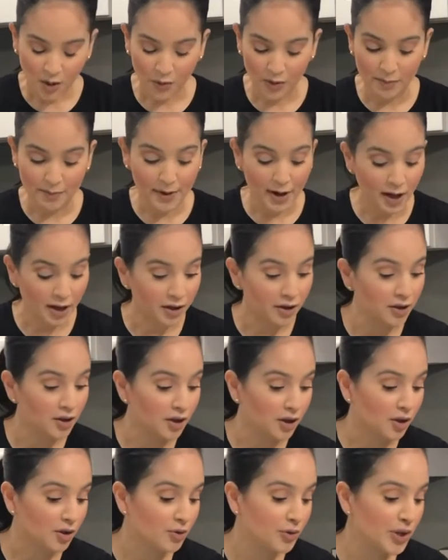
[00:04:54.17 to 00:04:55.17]
We bought all
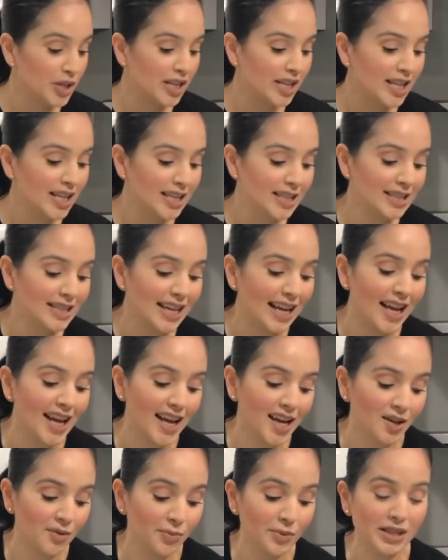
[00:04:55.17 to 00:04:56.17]
the ingredients,
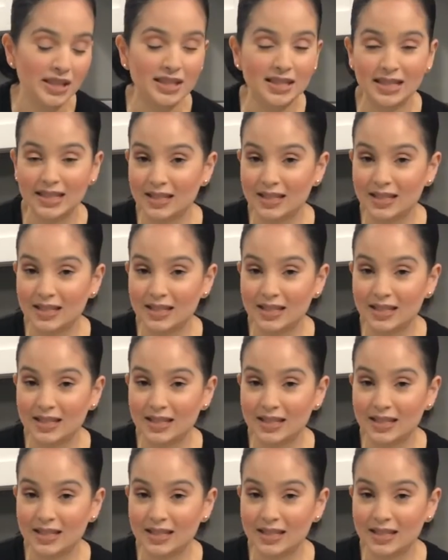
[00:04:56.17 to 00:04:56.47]
and we